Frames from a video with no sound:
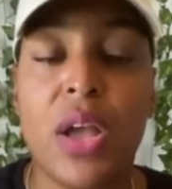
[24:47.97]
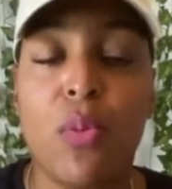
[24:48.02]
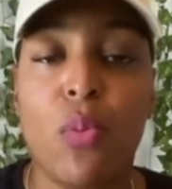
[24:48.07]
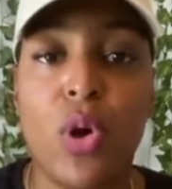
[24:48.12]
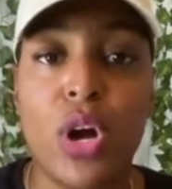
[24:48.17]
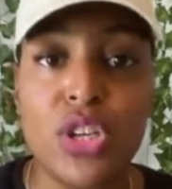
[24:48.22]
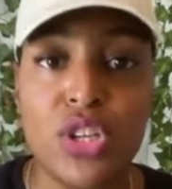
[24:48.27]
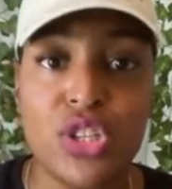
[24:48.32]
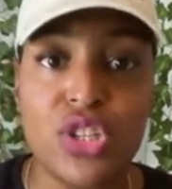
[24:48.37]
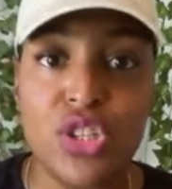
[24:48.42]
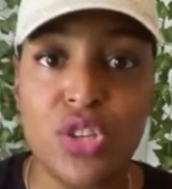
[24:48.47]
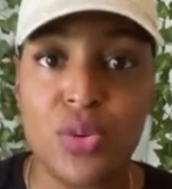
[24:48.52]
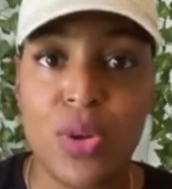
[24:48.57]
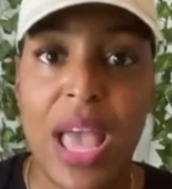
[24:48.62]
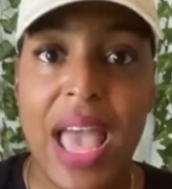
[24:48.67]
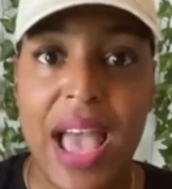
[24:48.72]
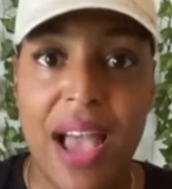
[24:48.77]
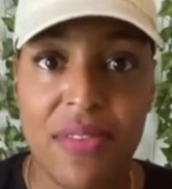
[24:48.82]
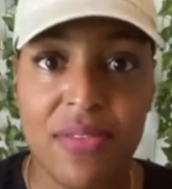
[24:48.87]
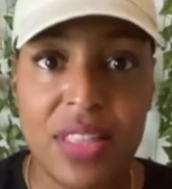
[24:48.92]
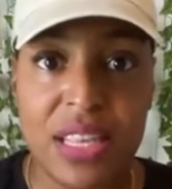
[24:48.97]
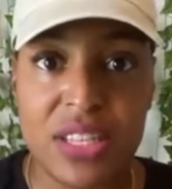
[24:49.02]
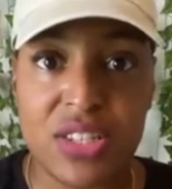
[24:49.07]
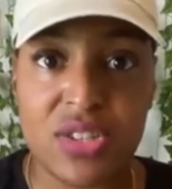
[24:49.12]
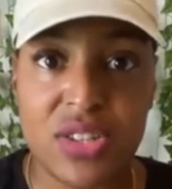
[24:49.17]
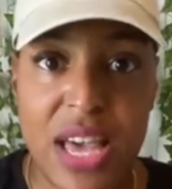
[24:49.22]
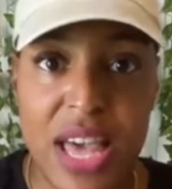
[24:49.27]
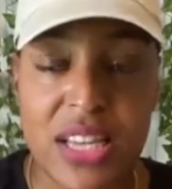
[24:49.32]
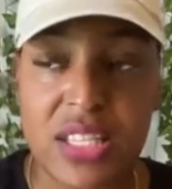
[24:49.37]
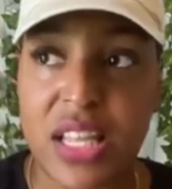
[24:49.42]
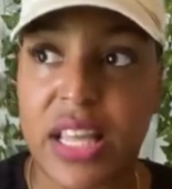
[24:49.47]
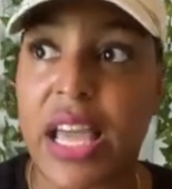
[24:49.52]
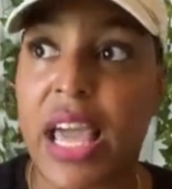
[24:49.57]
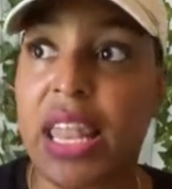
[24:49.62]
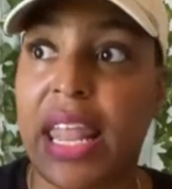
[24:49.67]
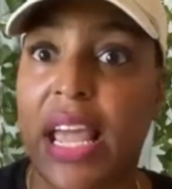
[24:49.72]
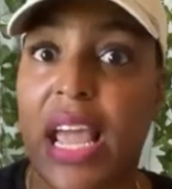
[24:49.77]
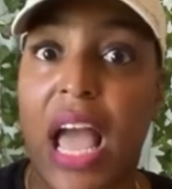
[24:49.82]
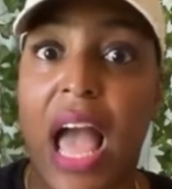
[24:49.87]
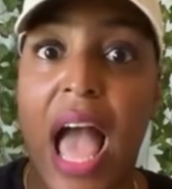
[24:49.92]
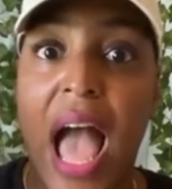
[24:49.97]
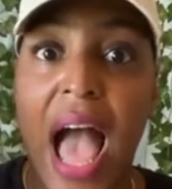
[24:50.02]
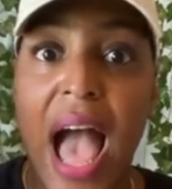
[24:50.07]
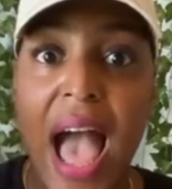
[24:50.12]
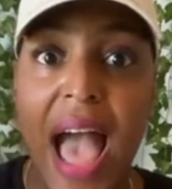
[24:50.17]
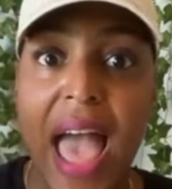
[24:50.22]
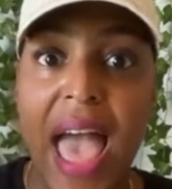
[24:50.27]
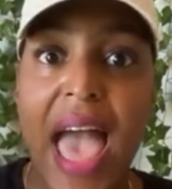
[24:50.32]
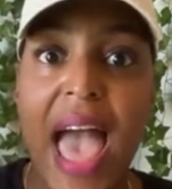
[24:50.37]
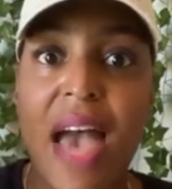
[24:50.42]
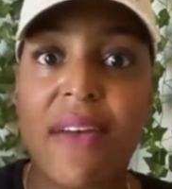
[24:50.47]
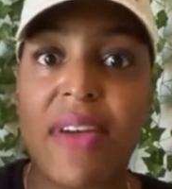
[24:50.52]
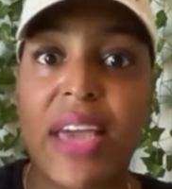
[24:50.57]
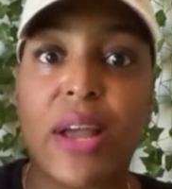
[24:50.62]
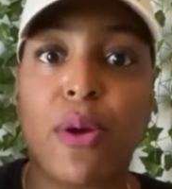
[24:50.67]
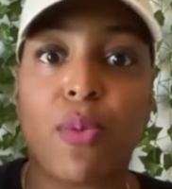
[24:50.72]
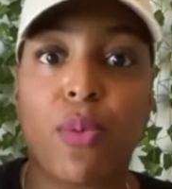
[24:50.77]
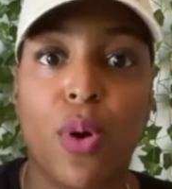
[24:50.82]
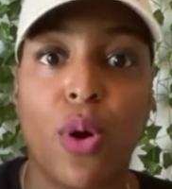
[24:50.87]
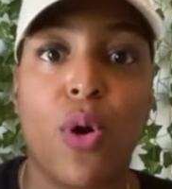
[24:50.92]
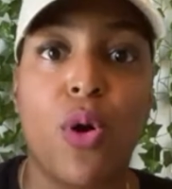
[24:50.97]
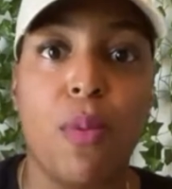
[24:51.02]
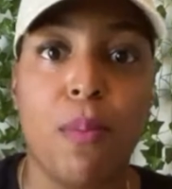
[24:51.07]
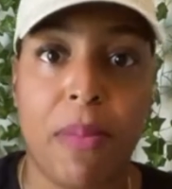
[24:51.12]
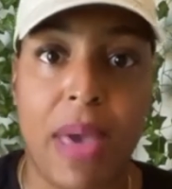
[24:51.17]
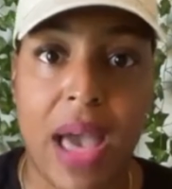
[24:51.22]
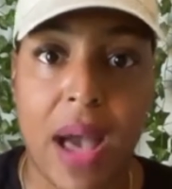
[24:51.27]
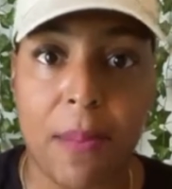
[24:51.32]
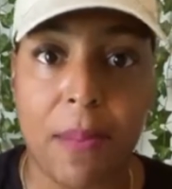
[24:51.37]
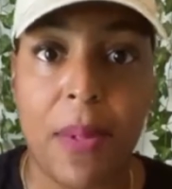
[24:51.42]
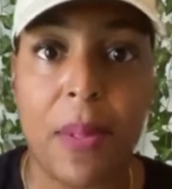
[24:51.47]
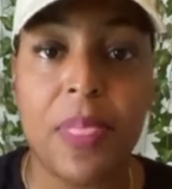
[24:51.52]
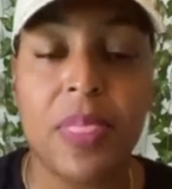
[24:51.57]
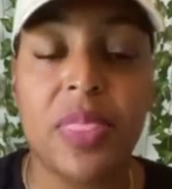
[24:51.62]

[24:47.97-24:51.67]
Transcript: Once you have this strategy, like I have a roadmap.